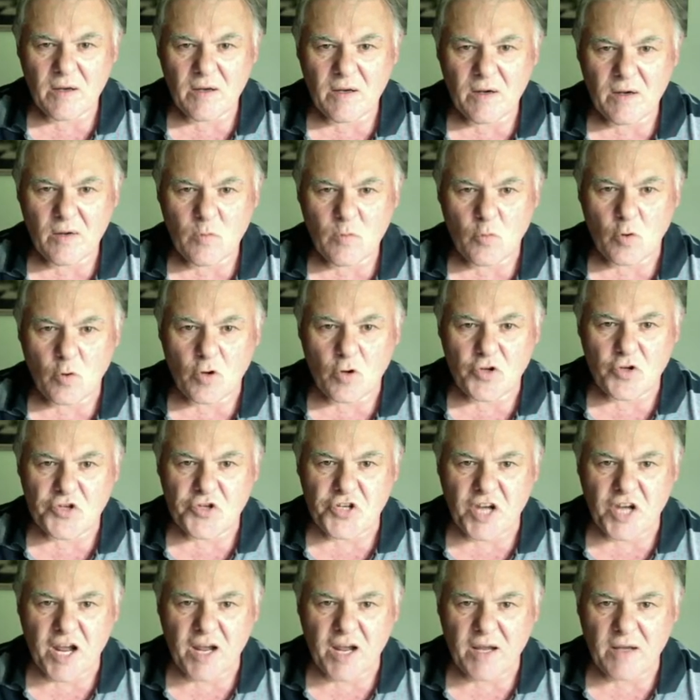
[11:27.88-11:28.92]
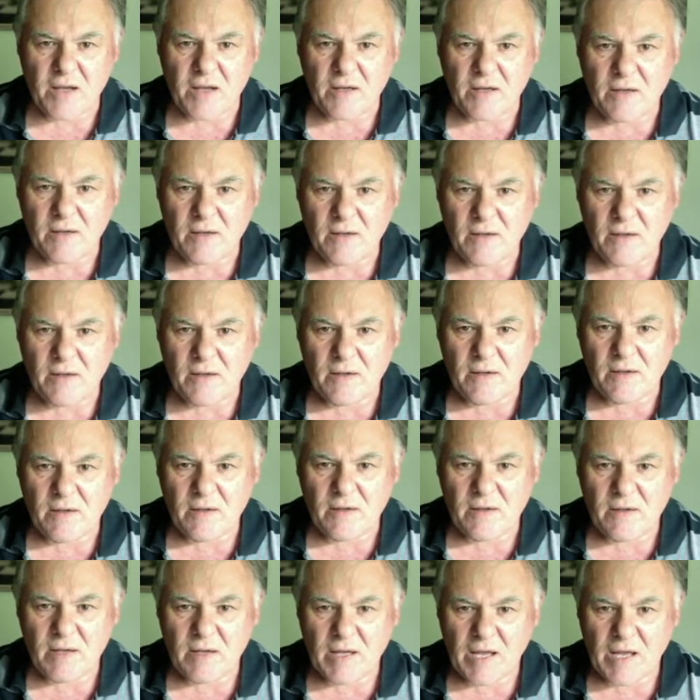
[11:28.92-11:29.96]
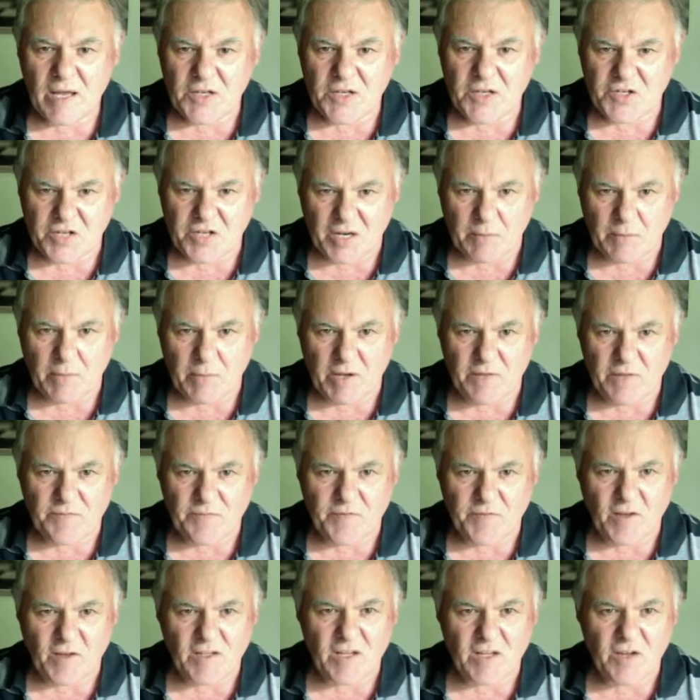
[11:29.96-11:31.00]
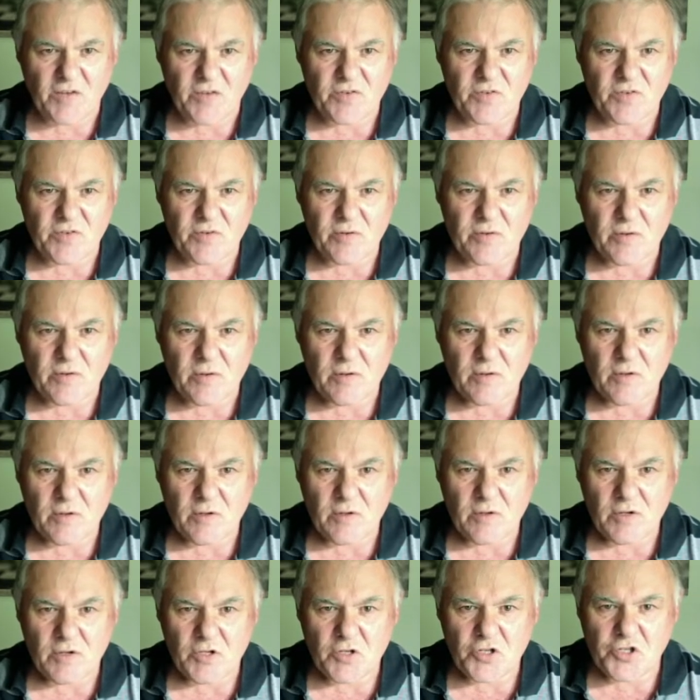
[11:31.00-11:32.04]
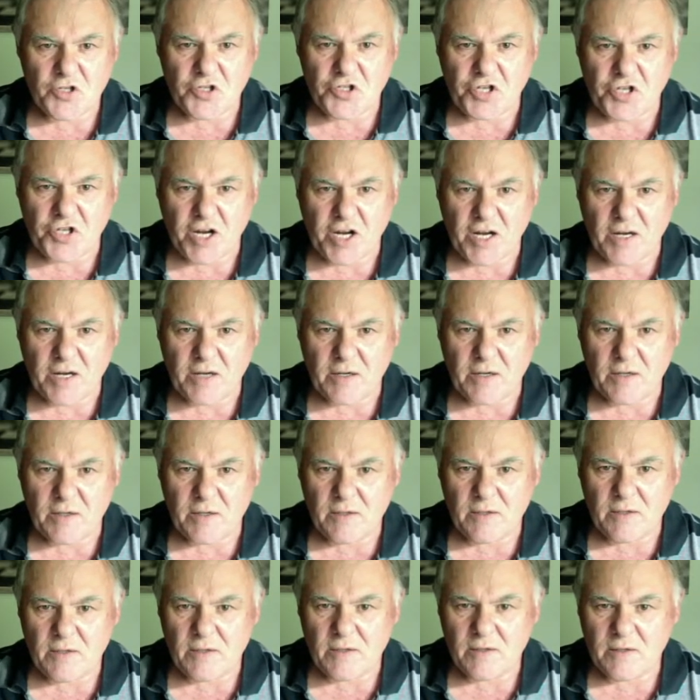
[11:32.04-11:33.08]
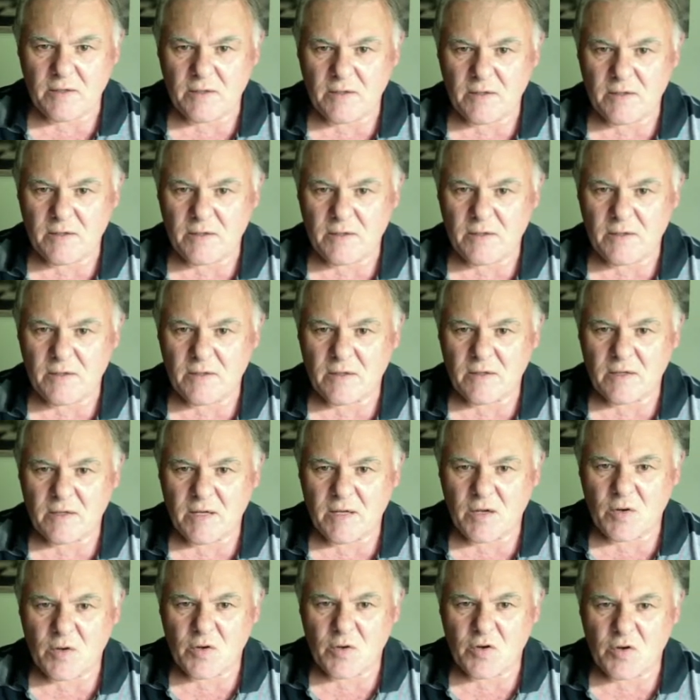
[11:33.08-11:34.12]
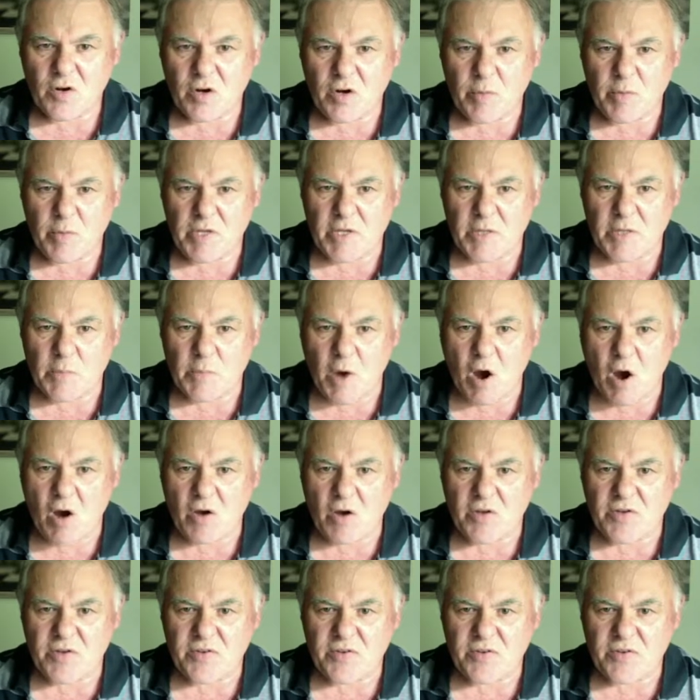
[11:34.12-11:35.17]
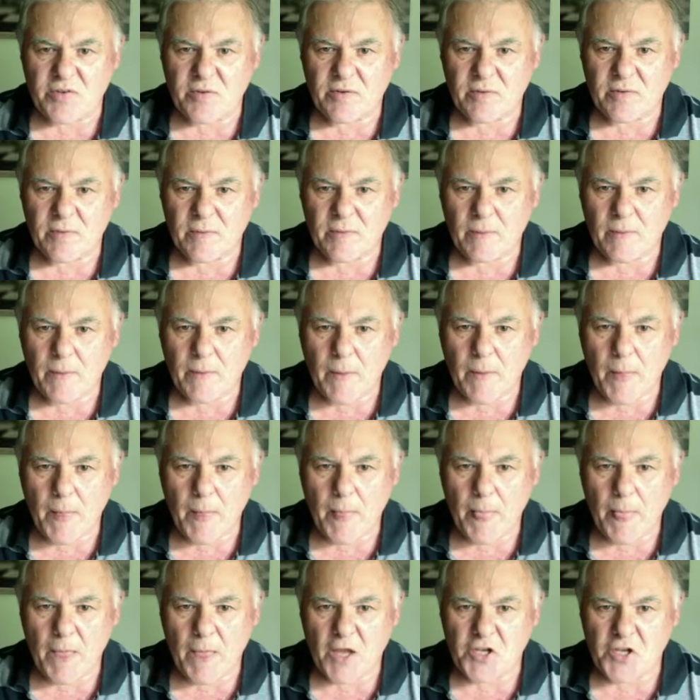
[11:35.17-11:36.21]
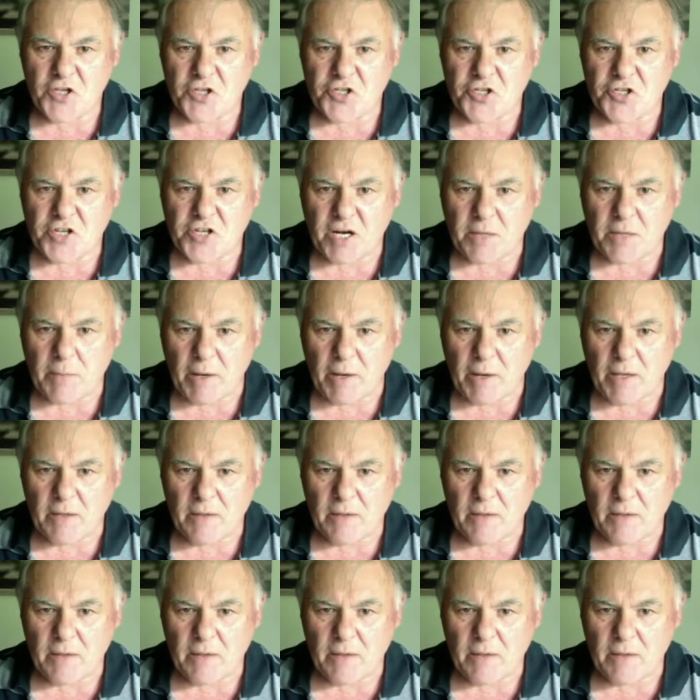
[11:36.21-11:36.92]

Rook check. And checkmate follows. Check. You've got him in the box. Checkmate.